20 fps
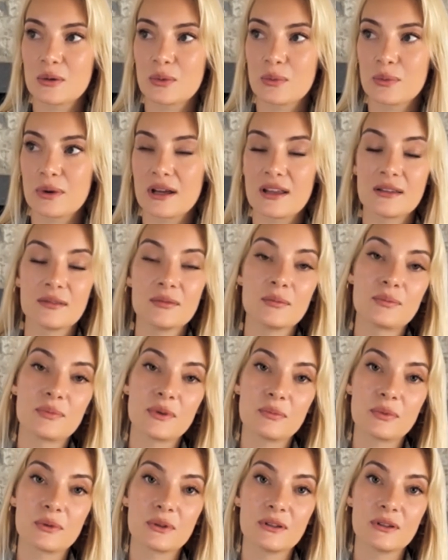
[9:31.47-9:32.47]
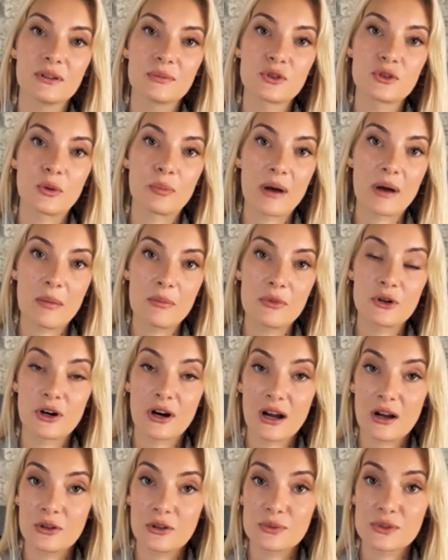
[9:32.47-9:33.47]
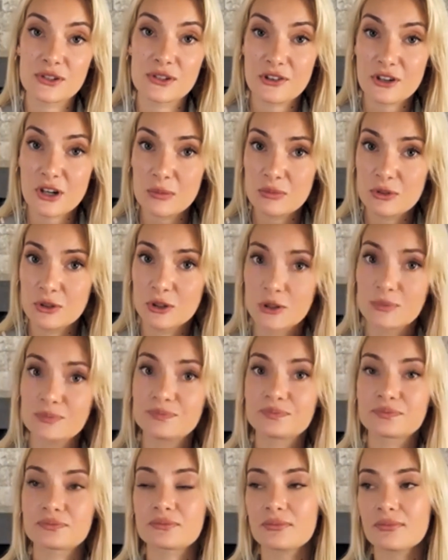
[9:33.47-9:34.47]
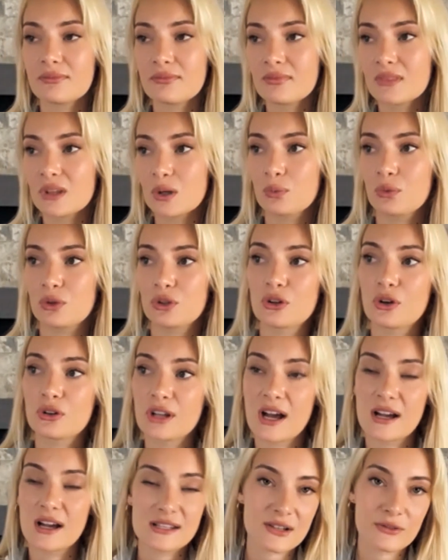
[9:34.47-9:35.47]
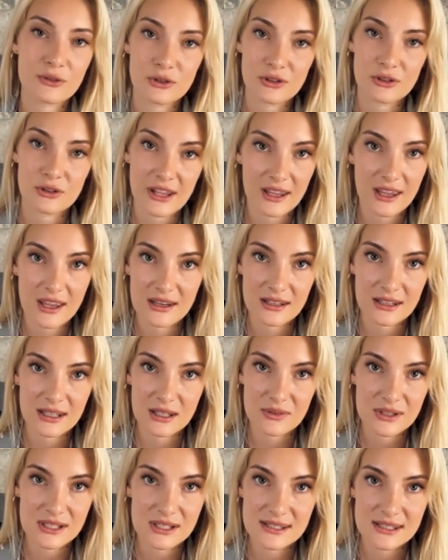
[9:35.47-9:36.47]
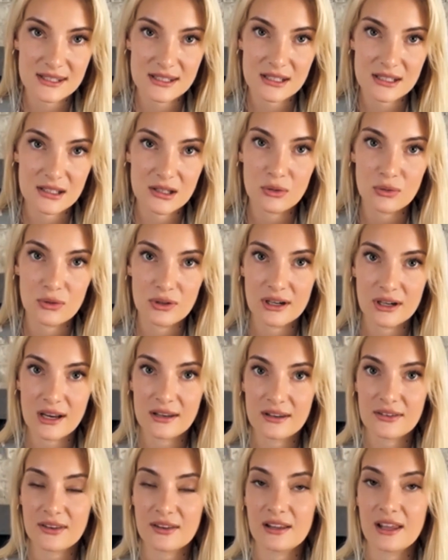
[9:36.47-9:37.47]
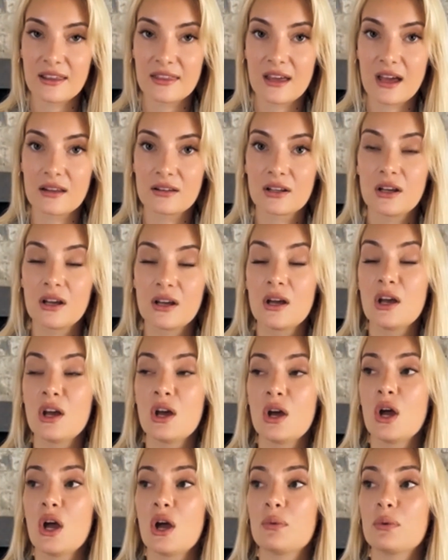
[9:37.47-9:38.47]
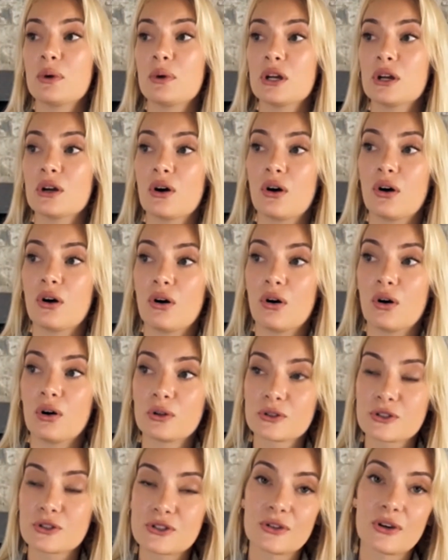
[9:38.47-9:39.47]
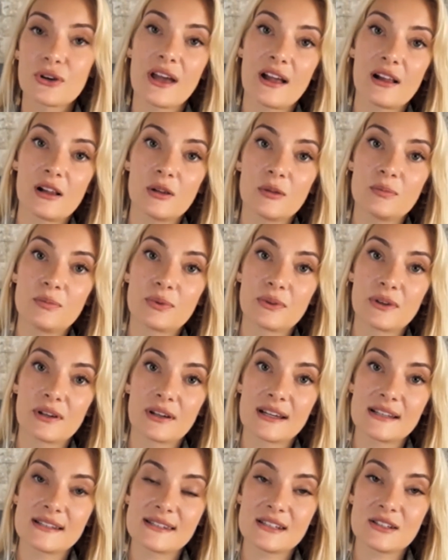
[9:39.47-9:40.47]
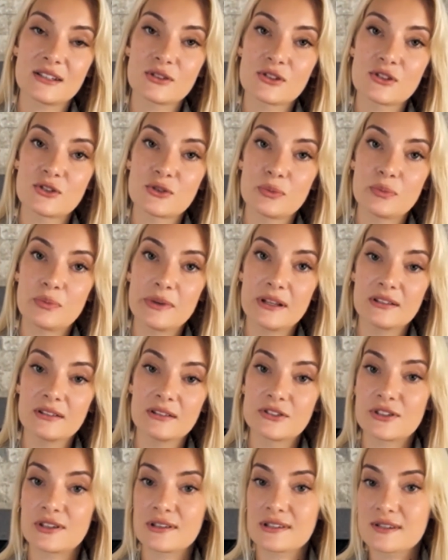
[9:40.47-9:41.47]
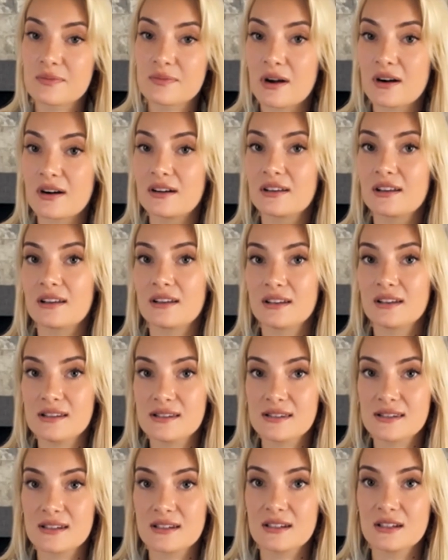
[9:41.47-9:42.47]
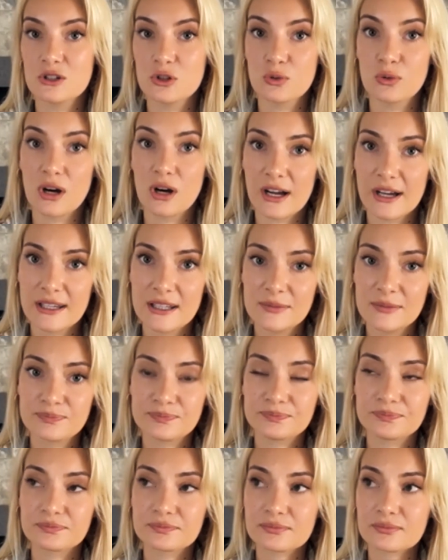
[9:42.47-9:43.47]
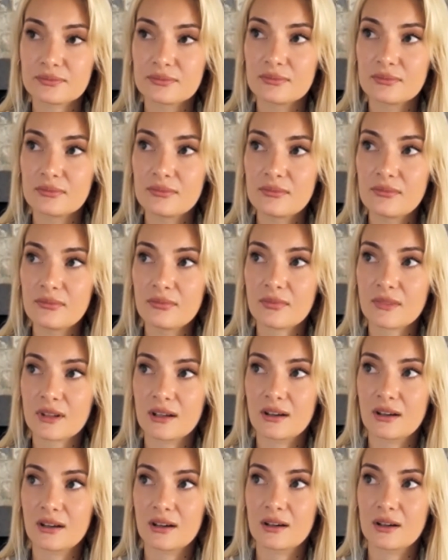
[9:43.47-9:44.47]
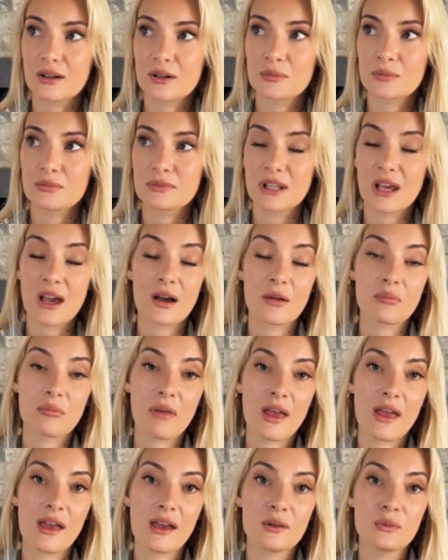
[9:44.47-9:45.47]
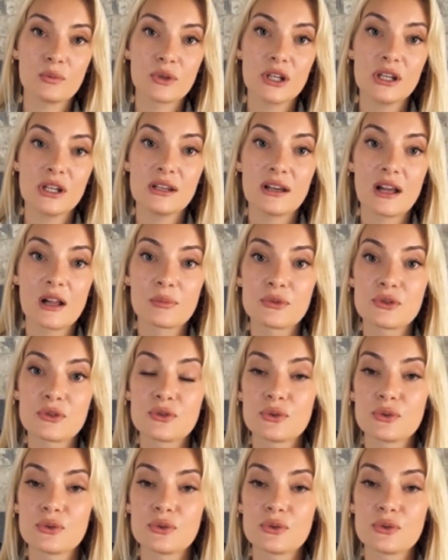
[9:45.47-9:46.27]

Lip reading: when people top up their account with crypto, we don't ask for like any KYC or anything like that. We also help casinos to build transparent and easy UI. And we help